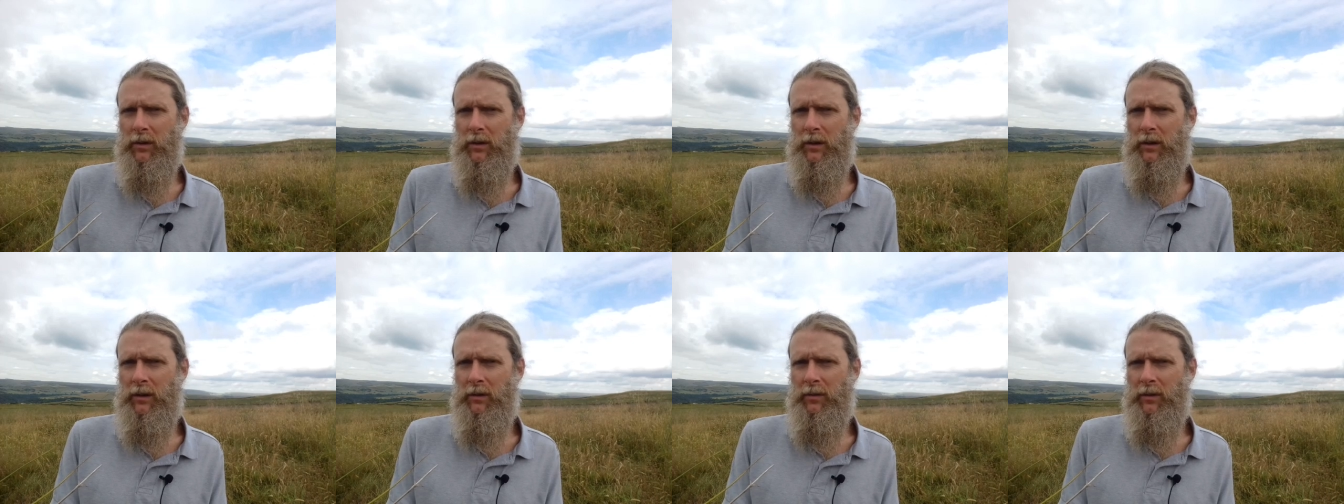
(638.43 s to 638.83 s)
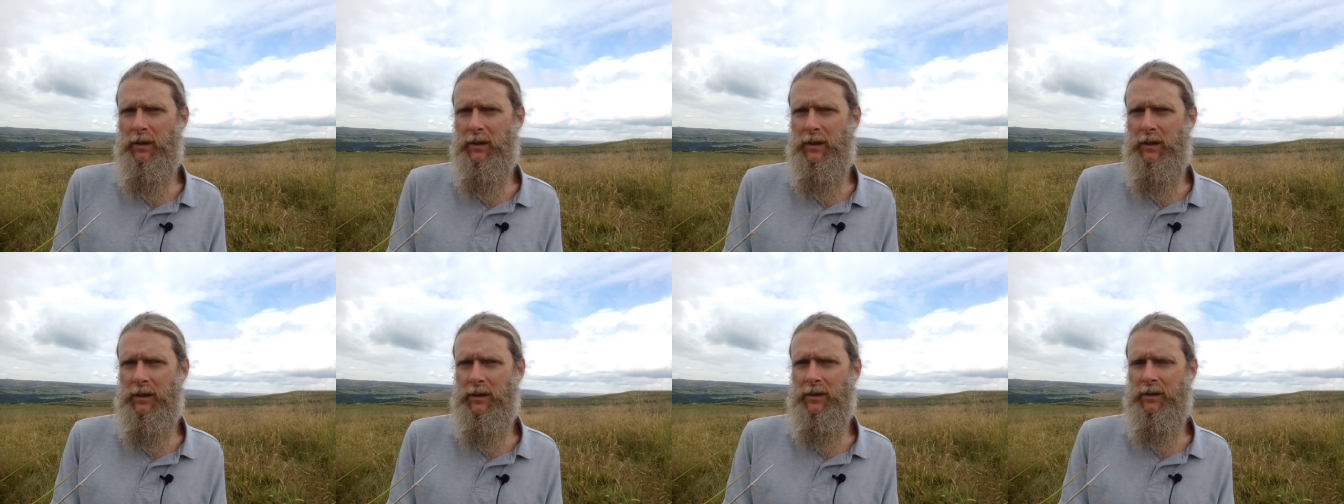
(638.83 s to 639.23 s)
You
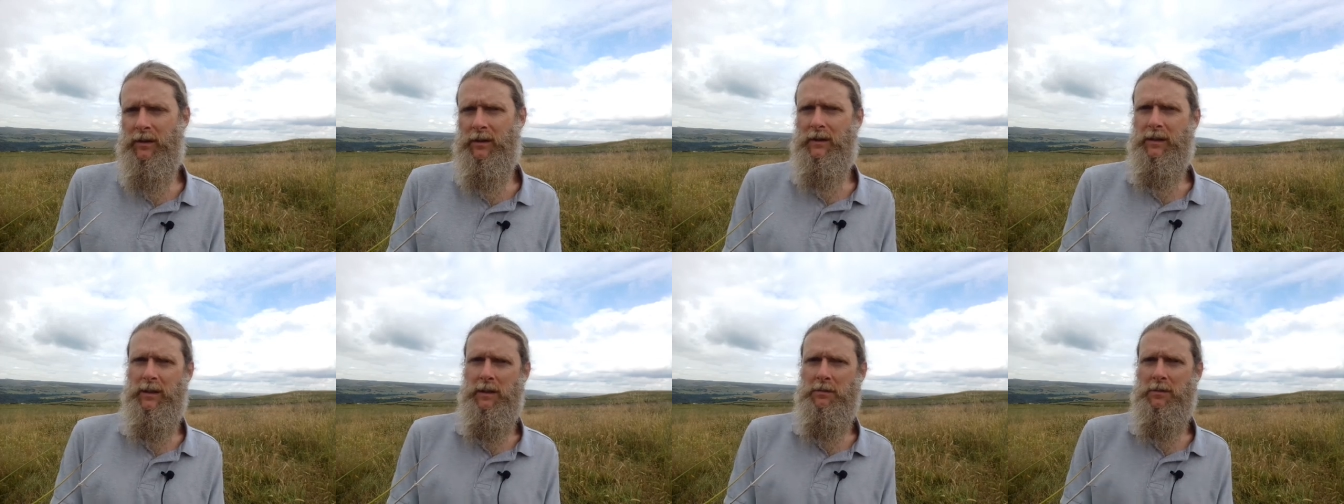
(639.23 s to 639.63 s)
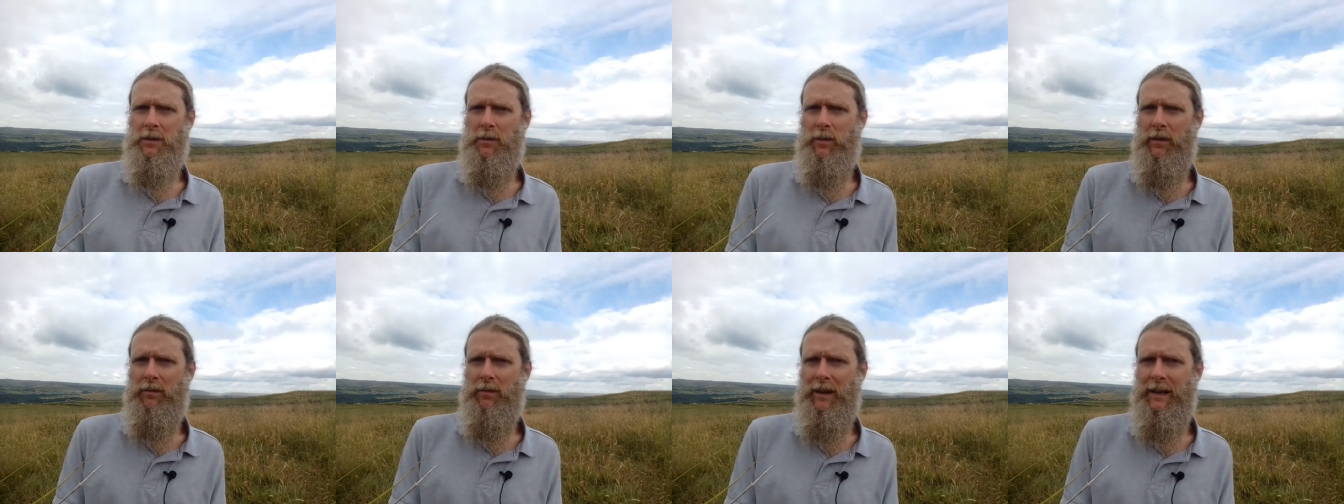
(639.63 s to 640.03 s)
very, seem to
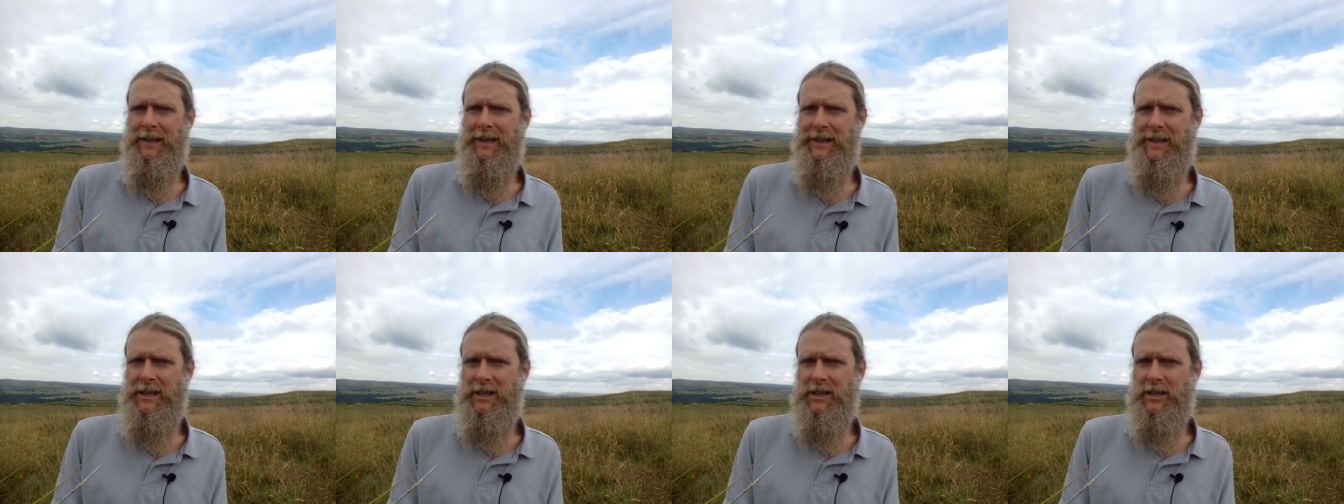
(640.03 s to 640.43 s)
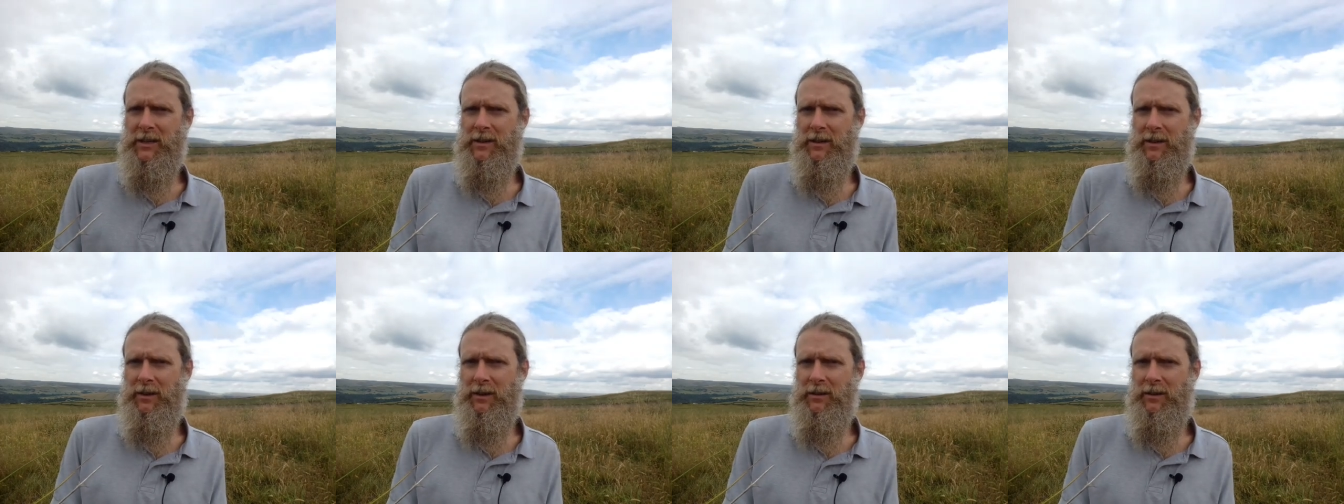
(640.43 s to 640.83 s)
be very
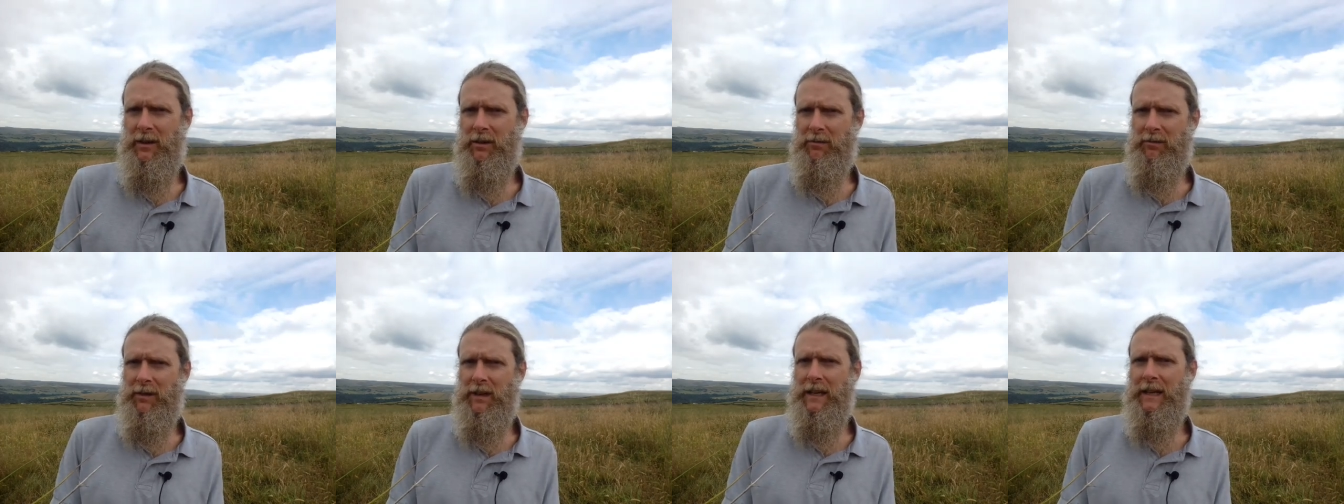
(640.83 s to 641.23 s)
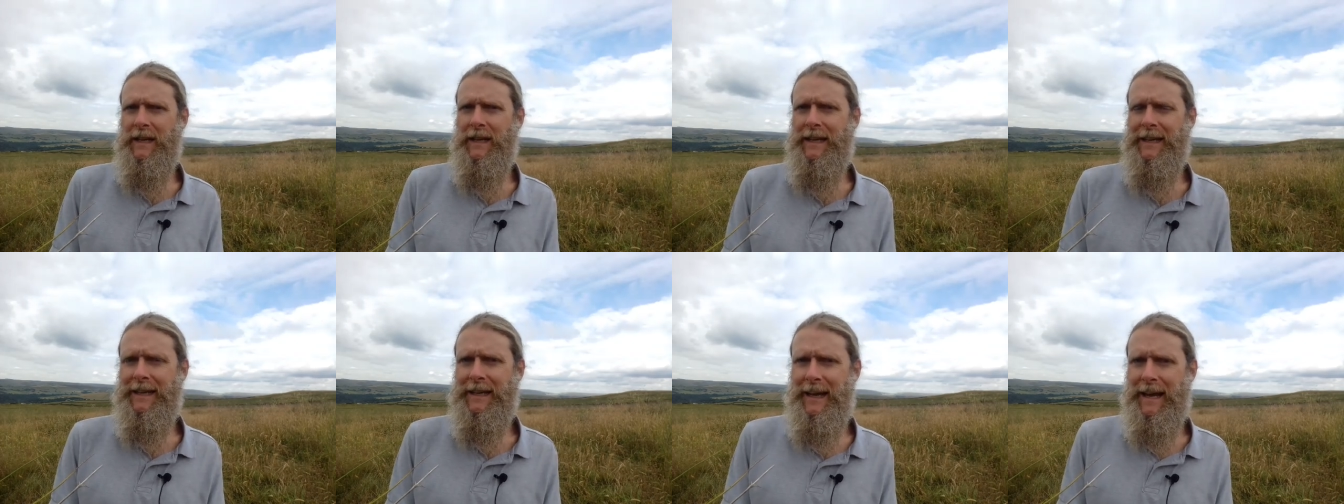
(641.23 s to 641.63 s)
distant. You don't
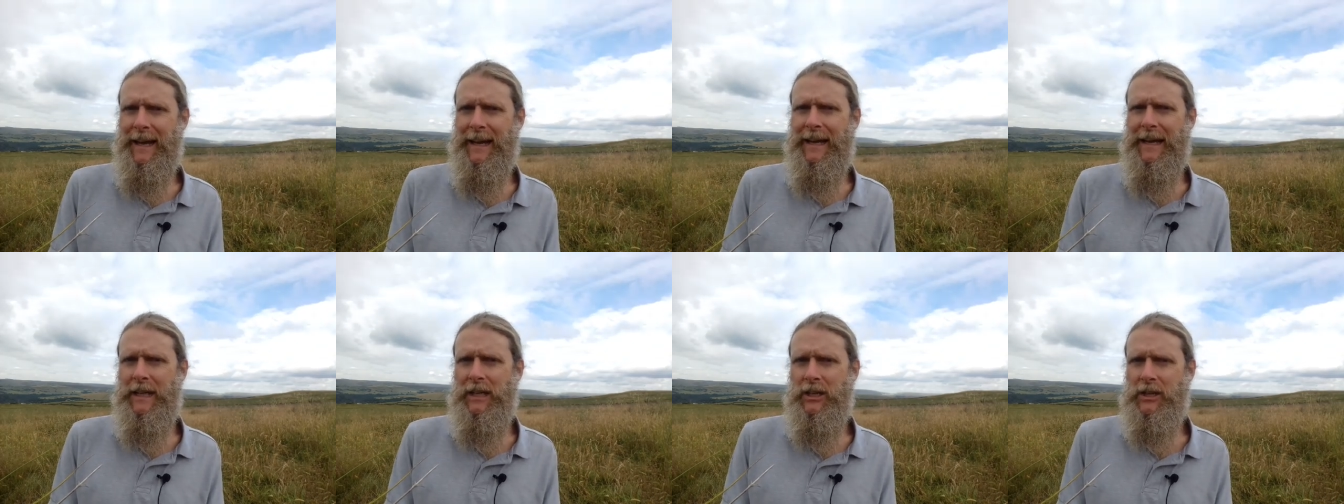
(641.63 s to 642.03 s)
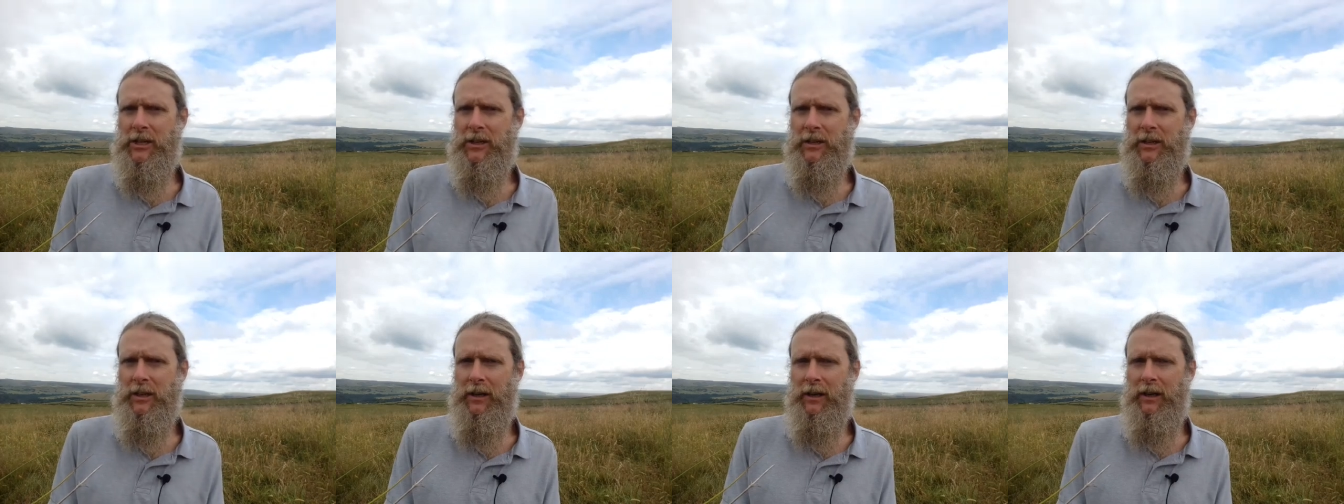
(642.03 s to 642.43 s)
really
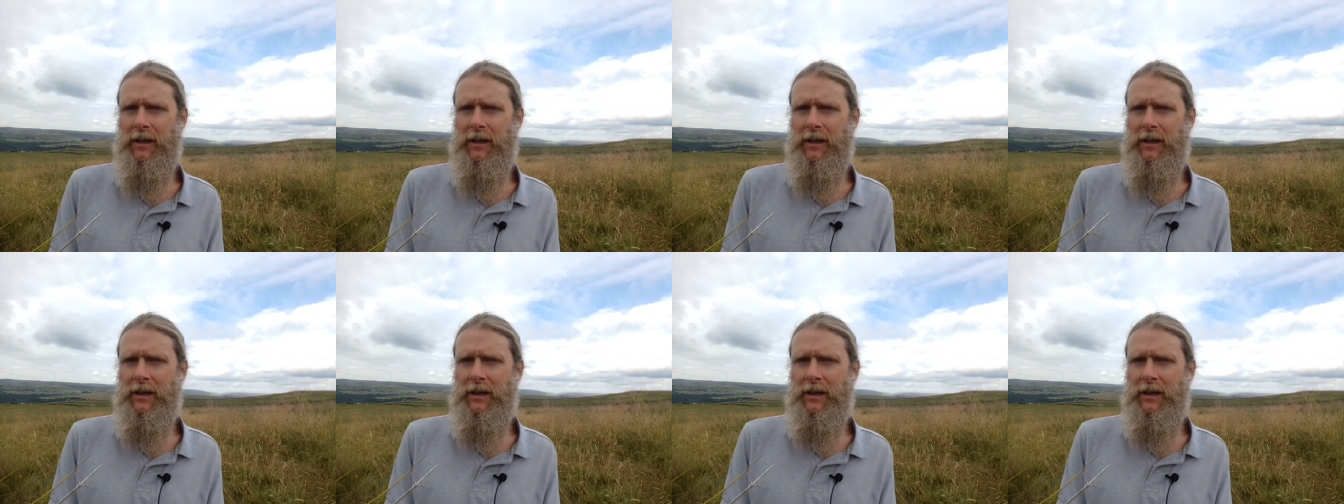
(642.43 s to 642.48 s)
engage.